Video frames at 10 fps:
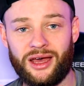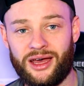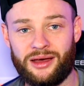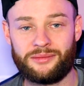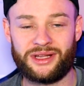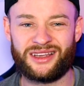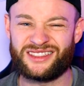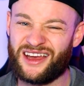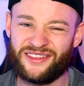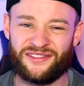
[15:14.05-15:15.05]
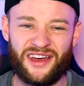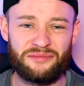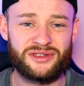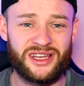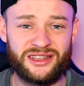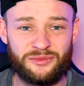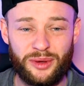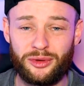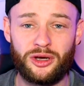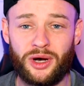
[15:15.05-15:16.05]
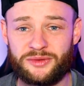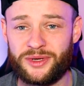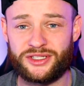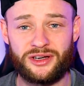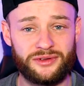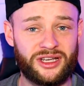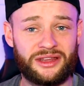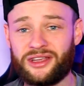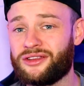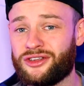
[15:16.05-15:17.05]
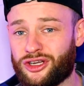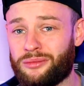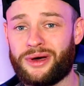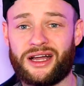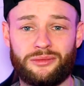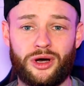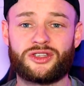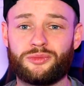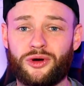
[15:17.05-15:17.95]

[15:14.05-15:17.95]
Um, like seventy-five percent of people who watch my stuff and continue to come back and watch